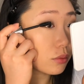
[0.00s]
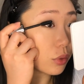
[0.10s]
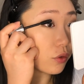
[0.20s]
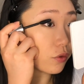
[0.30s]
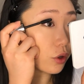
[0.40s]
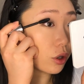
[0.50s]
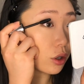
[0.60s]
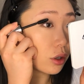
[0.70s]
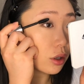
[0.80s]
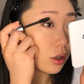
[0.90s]
prefer
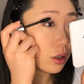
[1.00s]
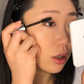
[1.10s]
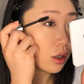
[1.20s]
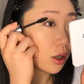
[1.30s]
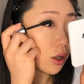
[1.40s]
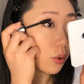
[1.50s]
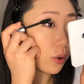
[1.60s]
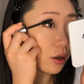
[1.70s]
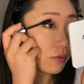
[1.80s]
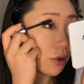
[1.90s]

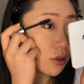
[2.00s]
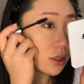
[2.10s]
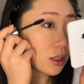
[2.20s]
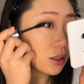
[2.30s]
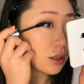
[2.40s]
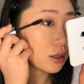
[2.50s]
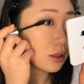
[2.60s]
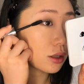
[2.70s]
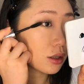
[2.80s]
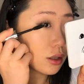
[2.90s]
wearing falsies
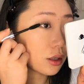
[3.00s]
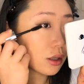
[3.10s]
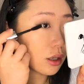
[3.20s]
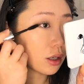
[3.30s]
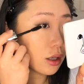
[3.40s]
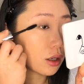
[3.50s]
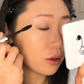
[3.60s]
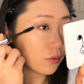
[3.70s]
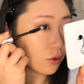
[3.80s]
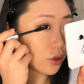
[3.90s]

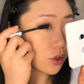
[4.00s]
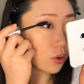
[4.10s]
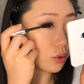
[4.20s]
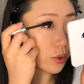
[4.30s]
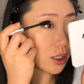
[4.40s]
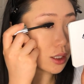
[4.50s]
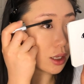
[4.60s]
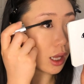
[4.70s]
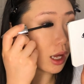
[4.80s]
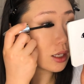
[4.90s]
for the sole
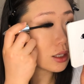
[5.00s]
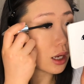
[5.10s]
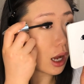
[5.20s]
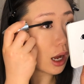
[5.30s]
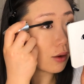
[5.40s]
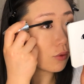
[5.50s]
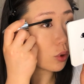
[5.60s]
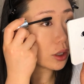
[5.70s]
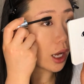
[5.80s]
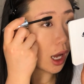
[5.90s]
reason that I have
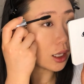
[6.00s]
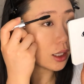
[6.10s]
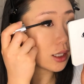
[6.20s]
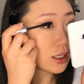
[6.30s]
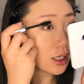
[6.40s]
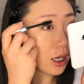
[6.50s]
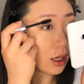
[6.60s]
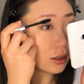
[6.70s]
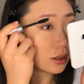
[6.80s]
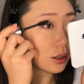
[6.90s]
oily eyelids
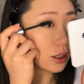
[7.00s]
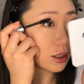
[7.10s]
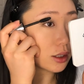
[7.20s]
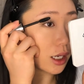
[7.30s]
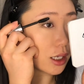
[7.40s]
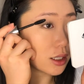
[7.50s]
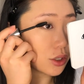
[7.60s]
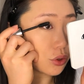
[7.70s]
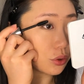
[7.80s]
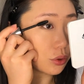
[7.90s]
and they tend
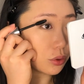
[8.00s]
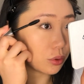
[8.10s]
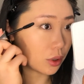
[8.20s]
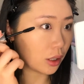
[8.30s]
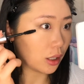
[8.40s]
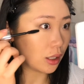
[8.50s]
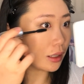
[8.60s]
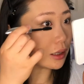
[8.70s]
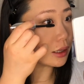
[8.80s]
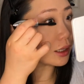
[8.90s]
to
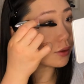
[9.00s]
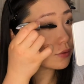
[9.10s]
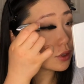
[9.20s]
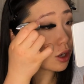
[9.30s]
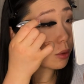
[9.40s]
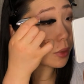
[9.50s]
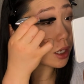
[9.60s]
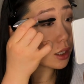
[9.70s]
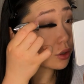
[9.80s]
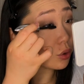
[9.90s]
lift on my
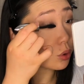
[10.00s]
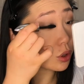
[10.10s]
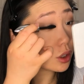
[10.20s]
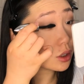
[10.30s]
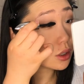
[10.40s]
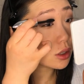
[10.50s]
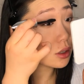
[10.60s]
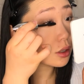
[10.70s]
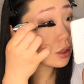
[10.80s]
inner corners